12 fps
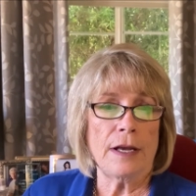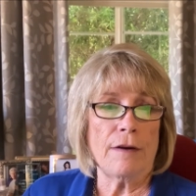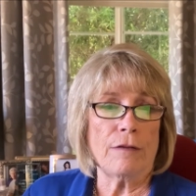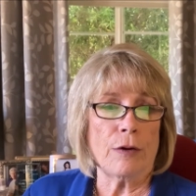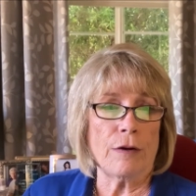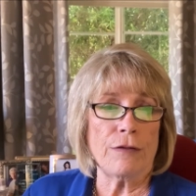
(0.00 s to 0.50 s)

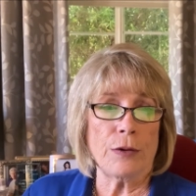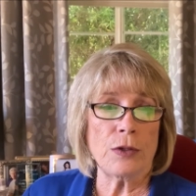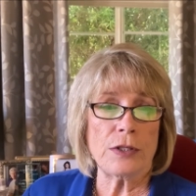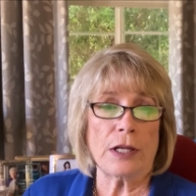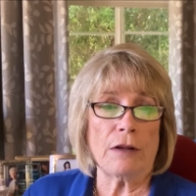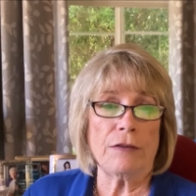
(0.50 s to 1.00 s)
for a few
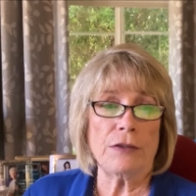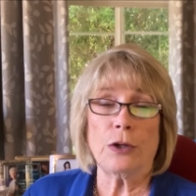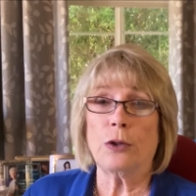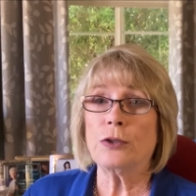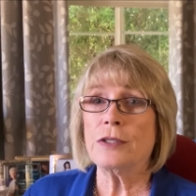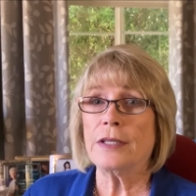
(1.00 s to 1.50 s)

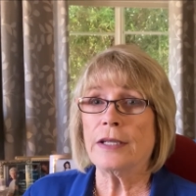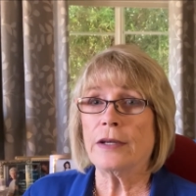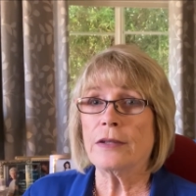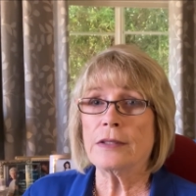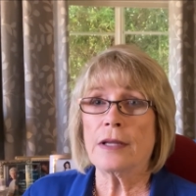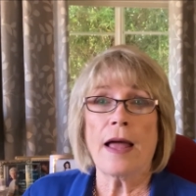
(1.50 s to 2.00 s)
self-indulgent
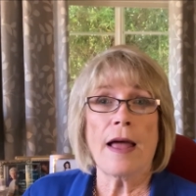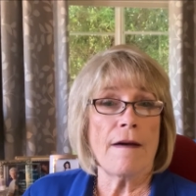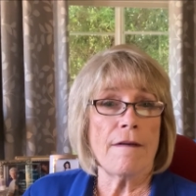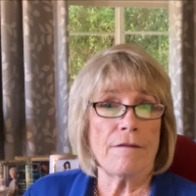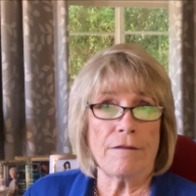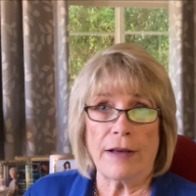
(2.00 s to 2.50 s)
tears,
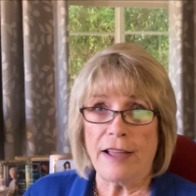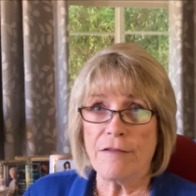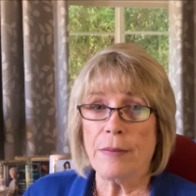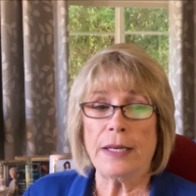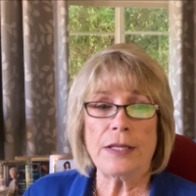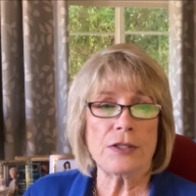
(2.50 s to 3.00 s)
5
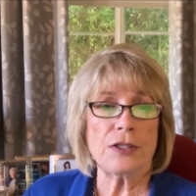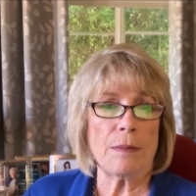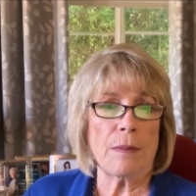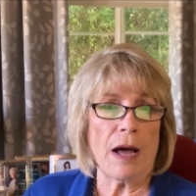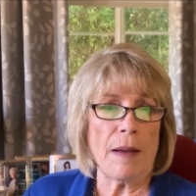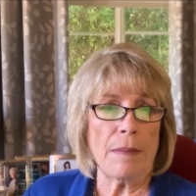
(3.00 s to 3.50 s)
minutes to
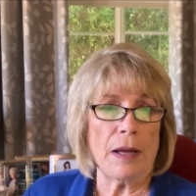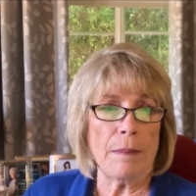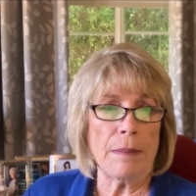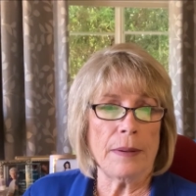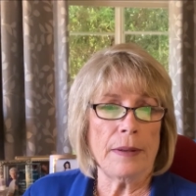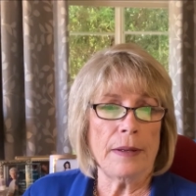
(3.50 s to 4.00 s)
mop
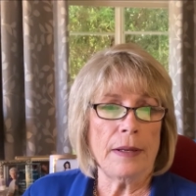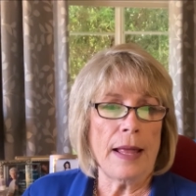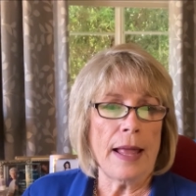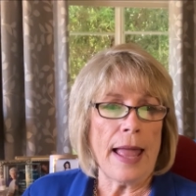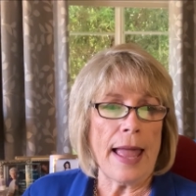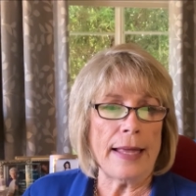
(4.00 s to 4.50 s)
up,
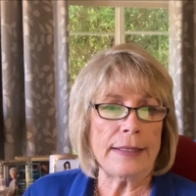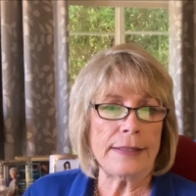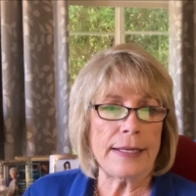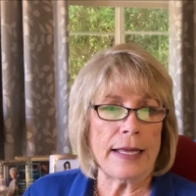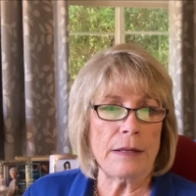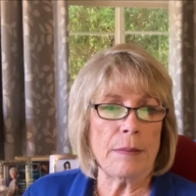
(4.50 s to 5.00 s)
and
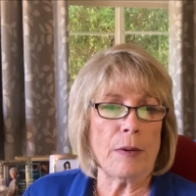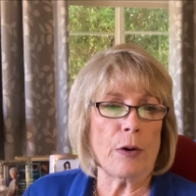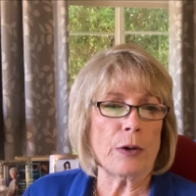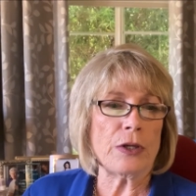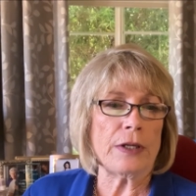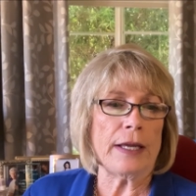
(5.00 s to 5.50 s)
10
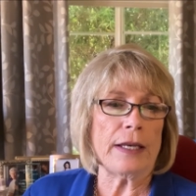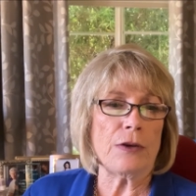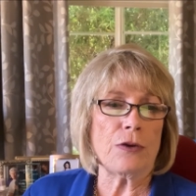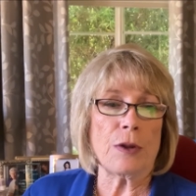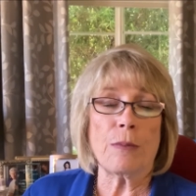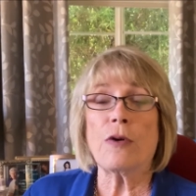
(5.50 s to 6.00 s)
more to get
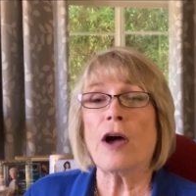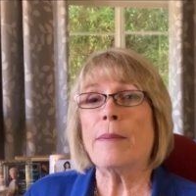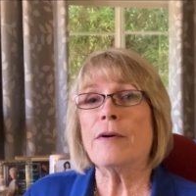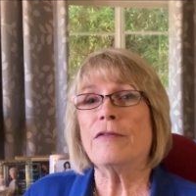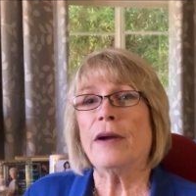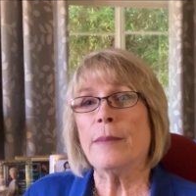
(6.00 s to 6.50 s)
into the
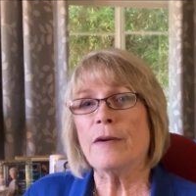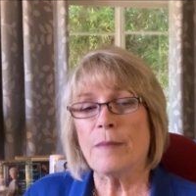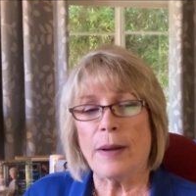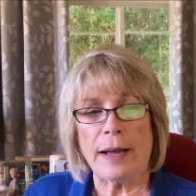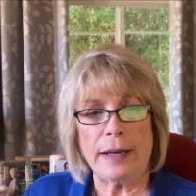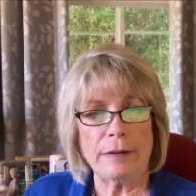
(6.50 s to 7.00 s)
proper frame of
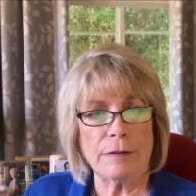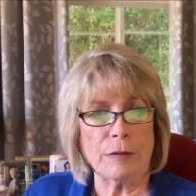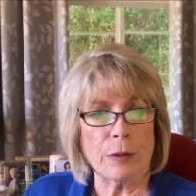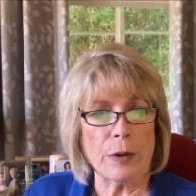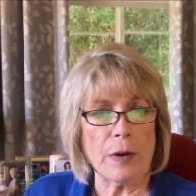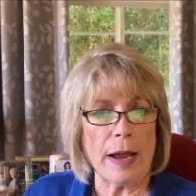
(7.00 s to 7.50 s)
mind
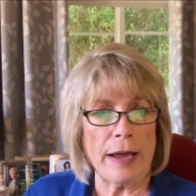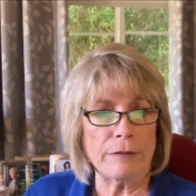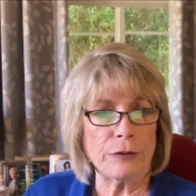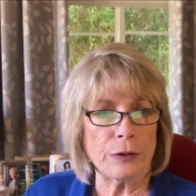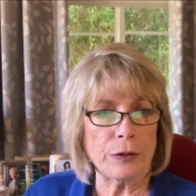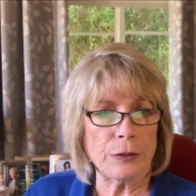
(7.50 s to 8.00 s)
for her
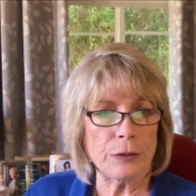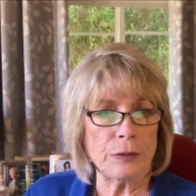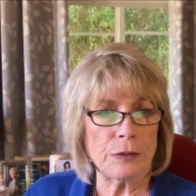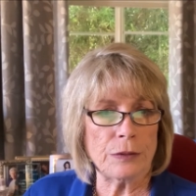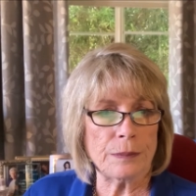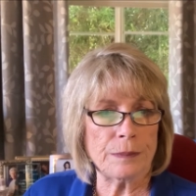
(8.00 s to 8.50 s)

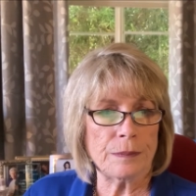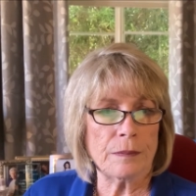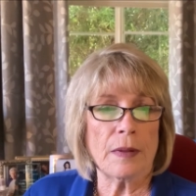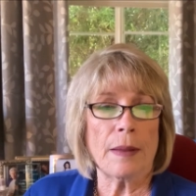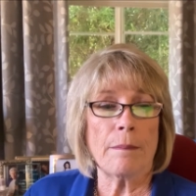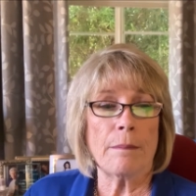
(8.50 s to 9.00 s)
afternoon.
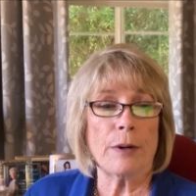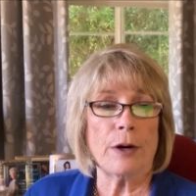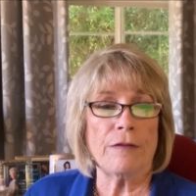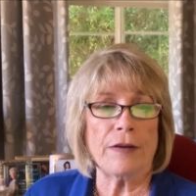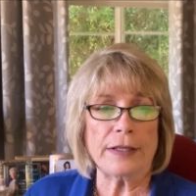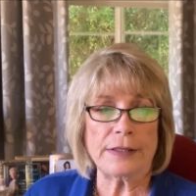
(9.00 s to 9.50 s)

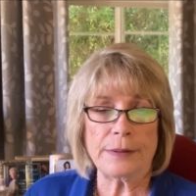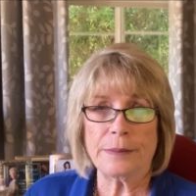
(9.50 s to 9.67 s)
Perfect.